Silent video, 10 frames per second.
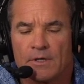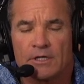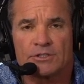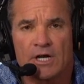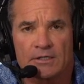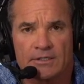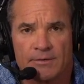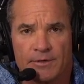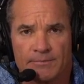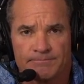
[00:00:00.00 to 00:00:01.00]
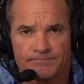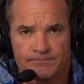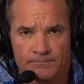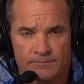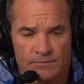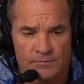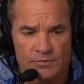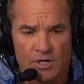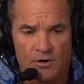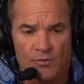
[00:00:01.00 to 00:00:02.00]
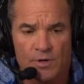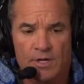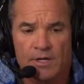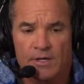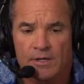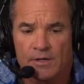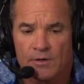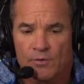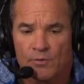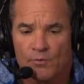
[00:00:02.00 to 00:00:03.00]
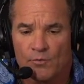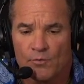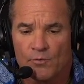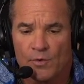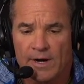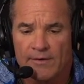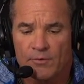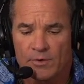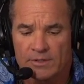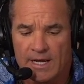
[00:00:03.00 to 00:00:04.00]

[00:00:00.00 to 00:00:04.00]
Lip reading: shock tippet. So whatever we're